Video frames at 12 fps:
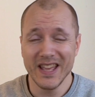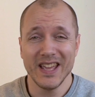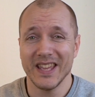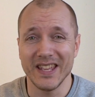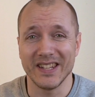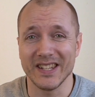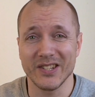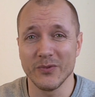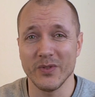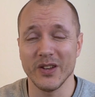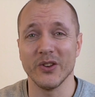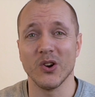it doesn't
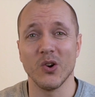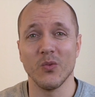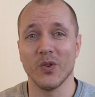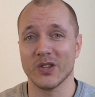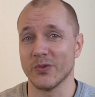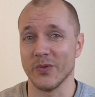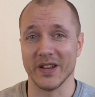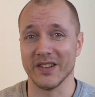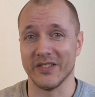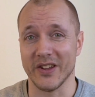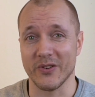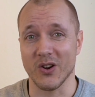really know what's written
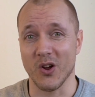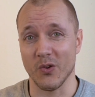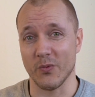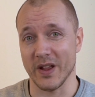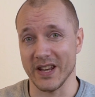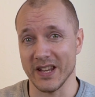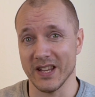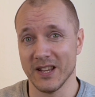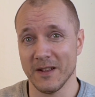there already.